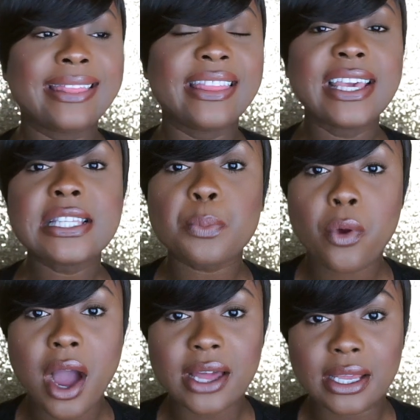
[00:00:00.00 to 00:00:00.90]
this
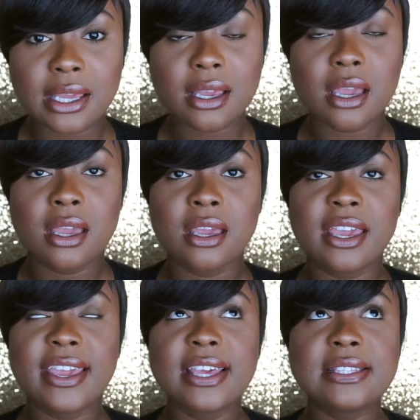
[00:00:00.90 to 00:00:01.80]
product
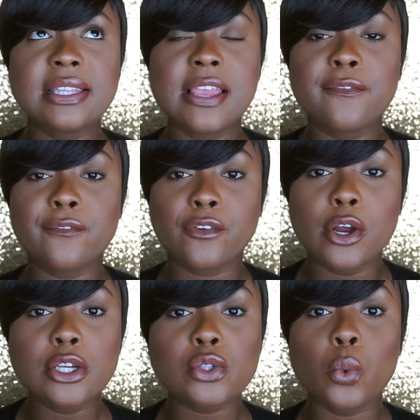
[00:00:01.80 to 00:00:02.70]
is the
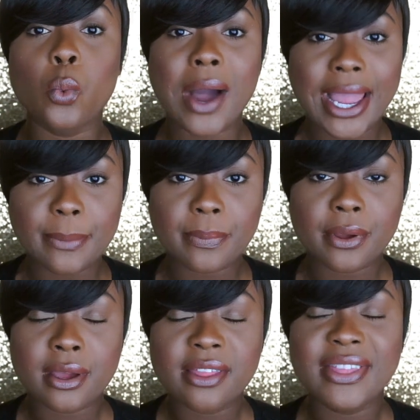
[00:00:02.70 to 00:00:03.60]
first wipe
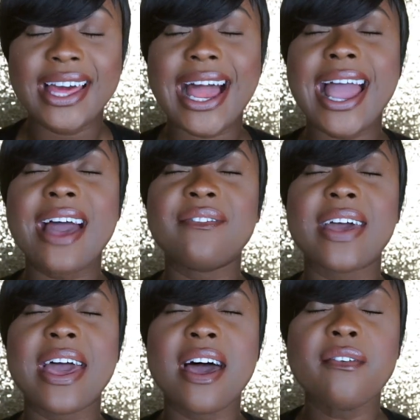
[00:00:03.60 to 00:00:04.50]
that I have
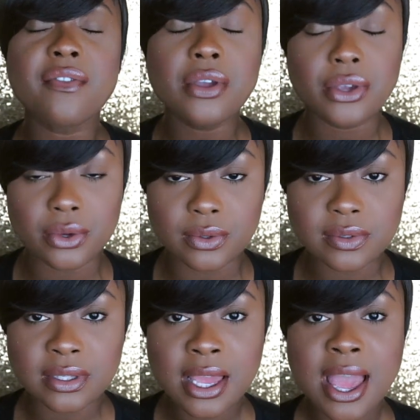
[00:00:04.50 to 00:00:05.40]
ever
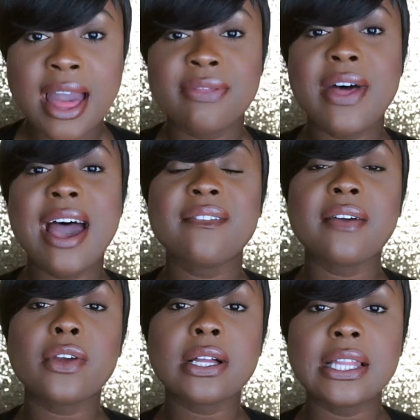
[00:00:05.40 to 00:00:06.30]
used, that I
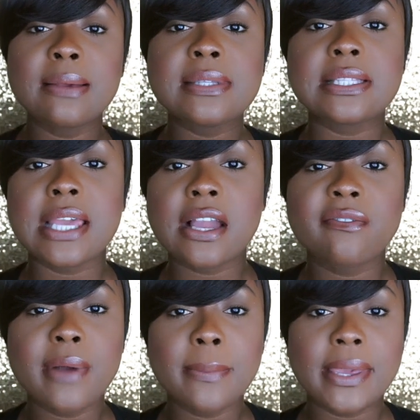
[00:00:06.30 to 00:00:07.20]
have ever claimed to take
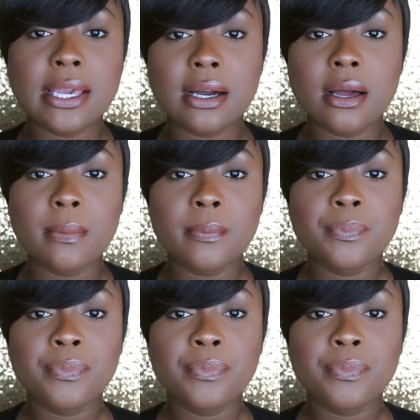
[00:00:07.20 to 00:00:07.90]
off my makeup